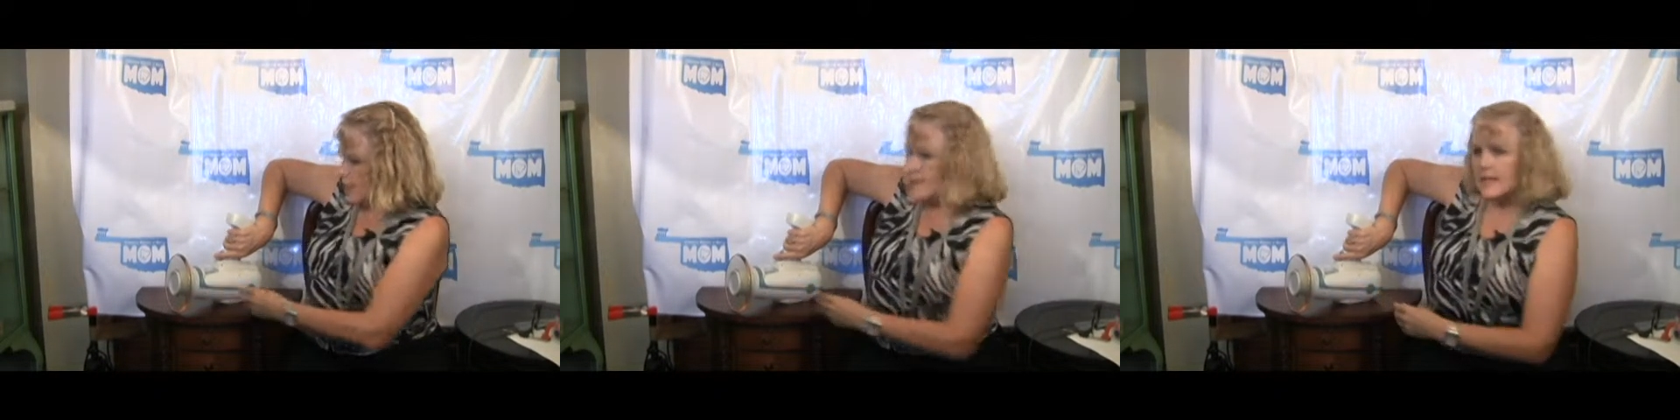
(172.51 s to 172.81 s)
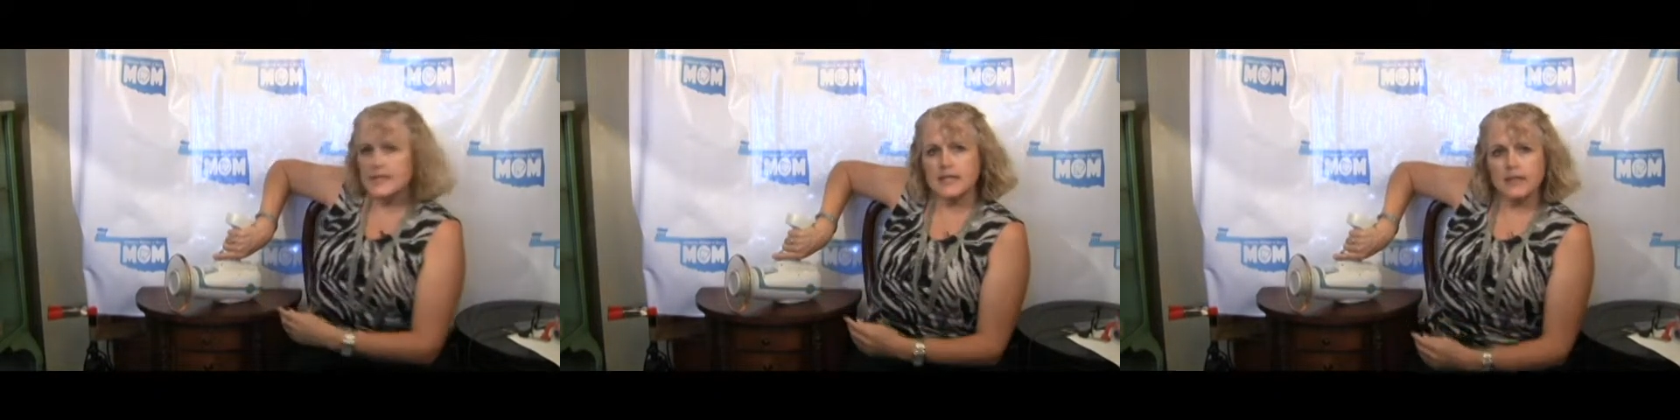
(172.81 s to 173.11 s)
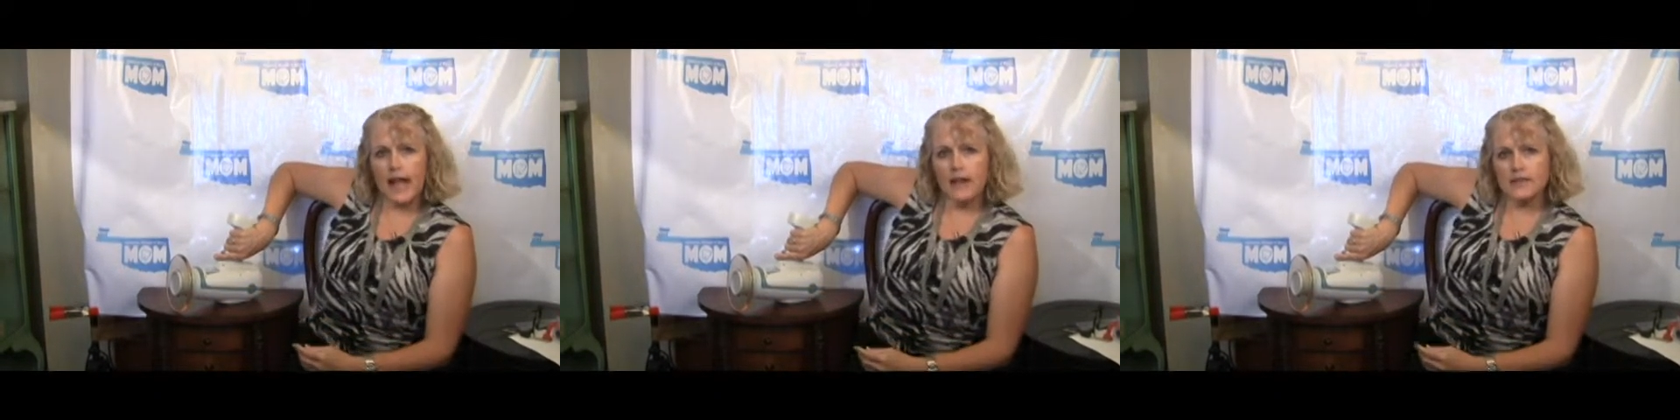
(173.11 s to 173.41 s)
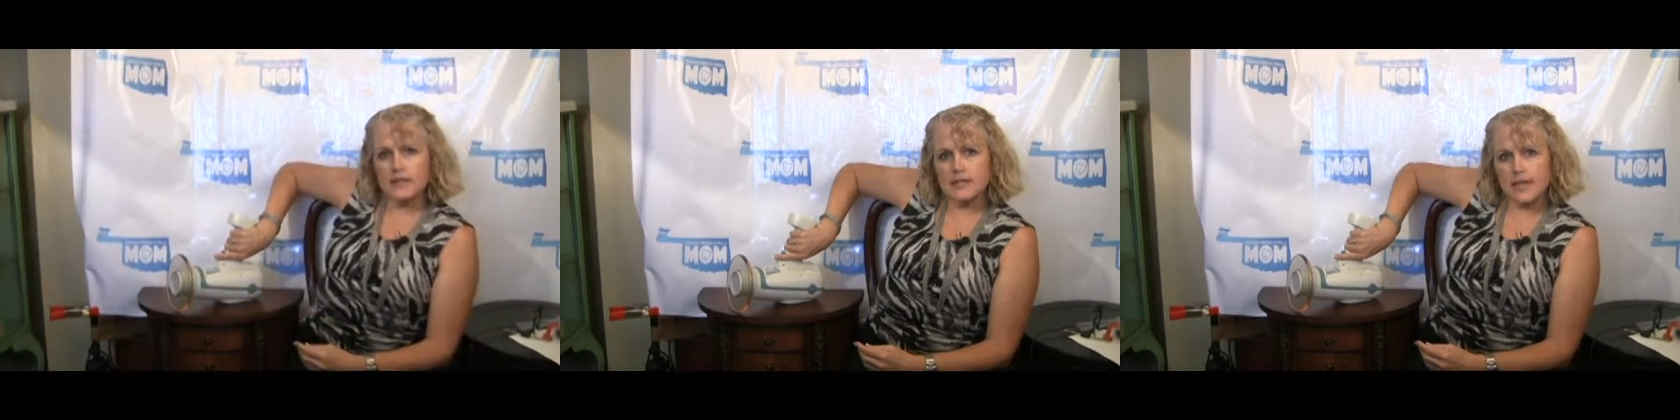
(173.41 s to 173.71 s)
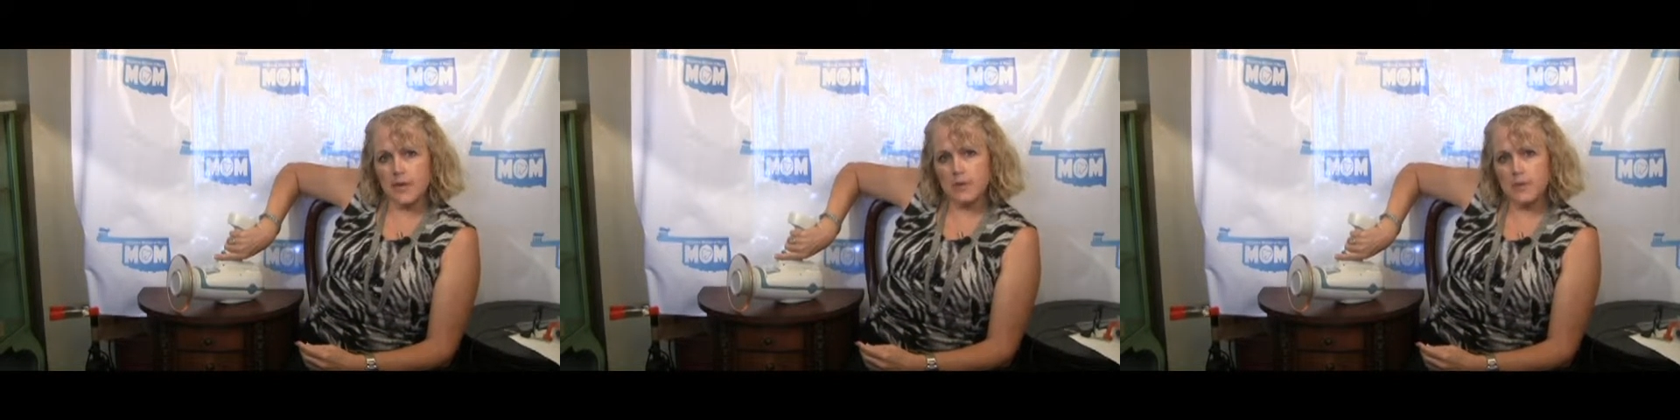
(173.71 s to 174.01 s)
This allows a
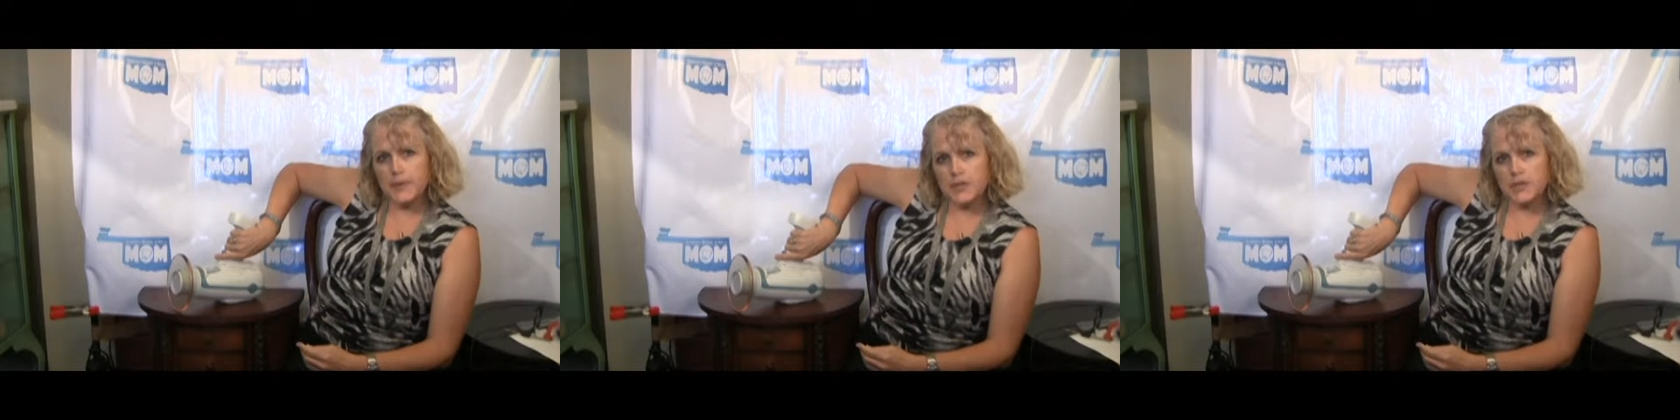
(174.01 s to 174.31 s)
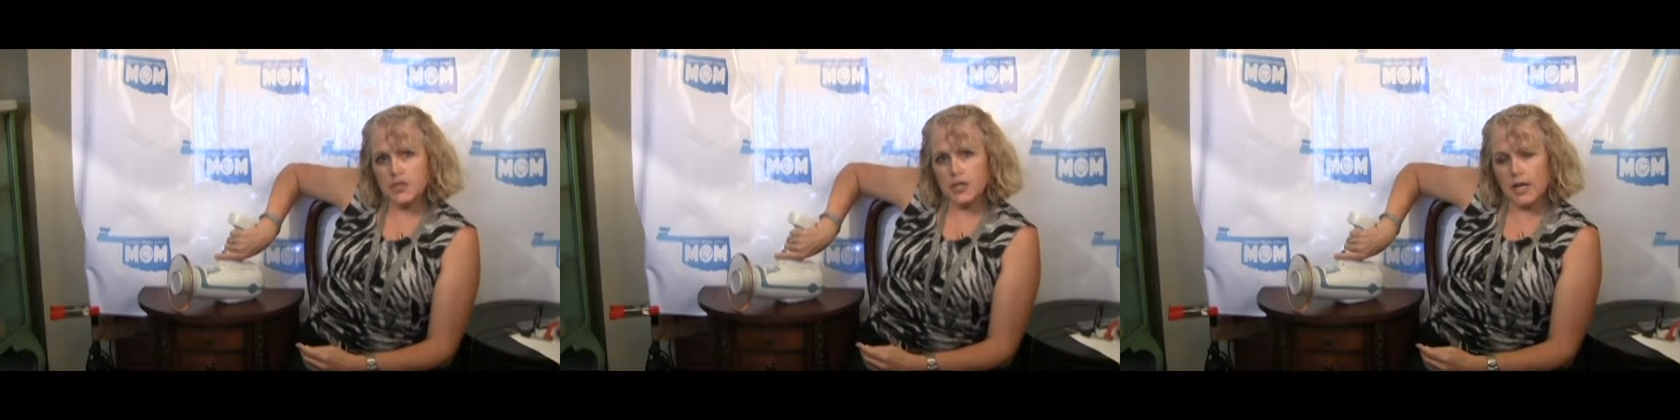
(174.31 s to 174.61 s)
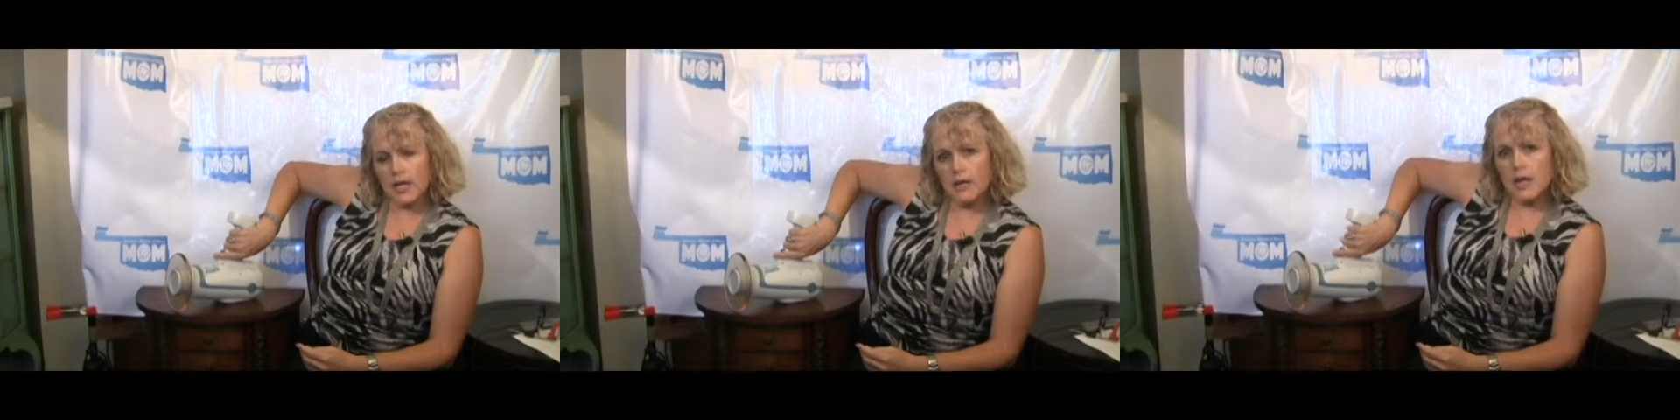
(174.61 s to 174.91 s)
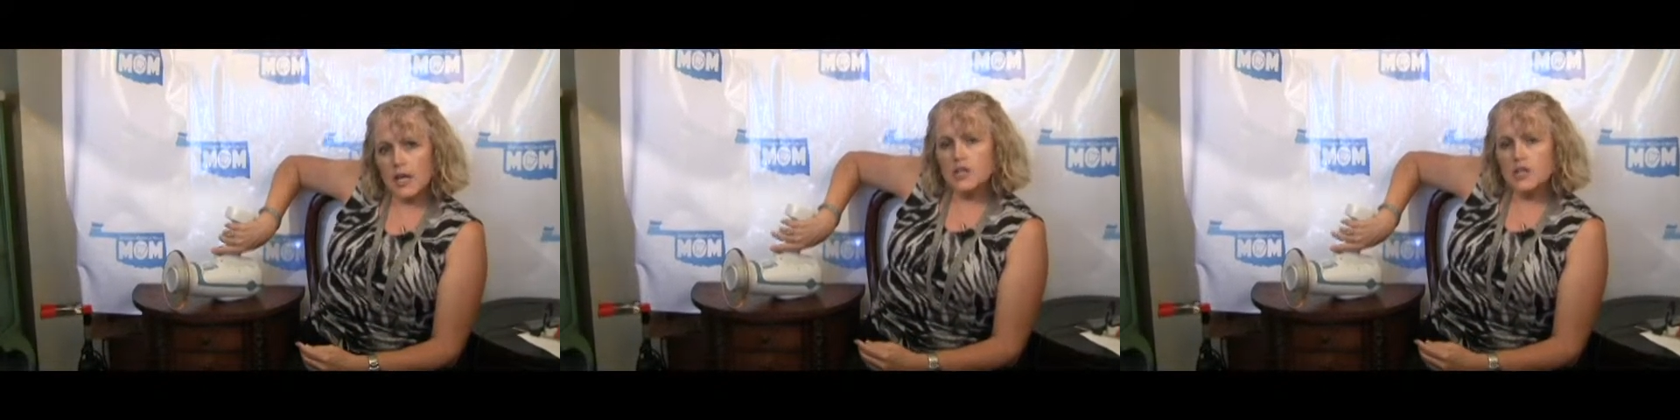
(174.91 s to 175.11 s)
stable positioning